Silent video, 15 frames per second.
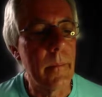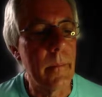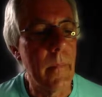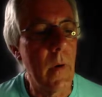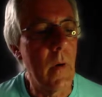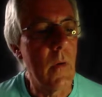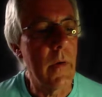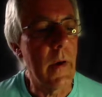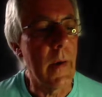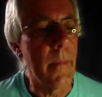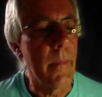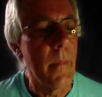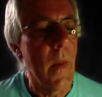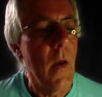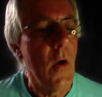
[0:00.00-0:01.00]
Okay,
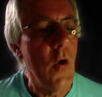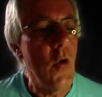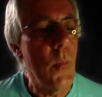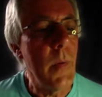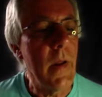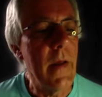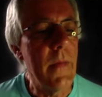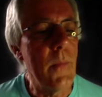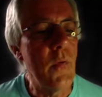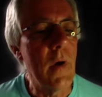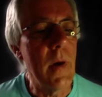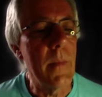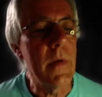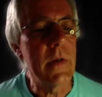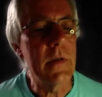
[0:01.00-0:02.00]
who played the
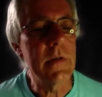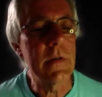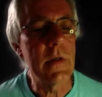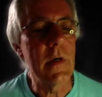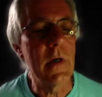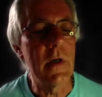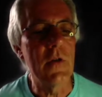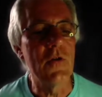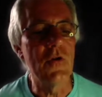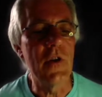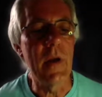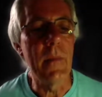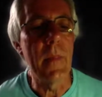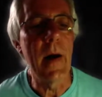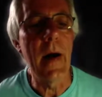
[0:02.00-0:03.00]
Prime Minister
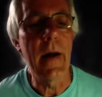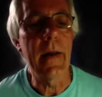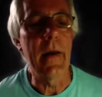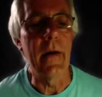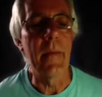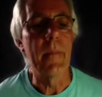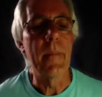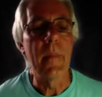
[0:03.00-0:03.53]
Jim Hacker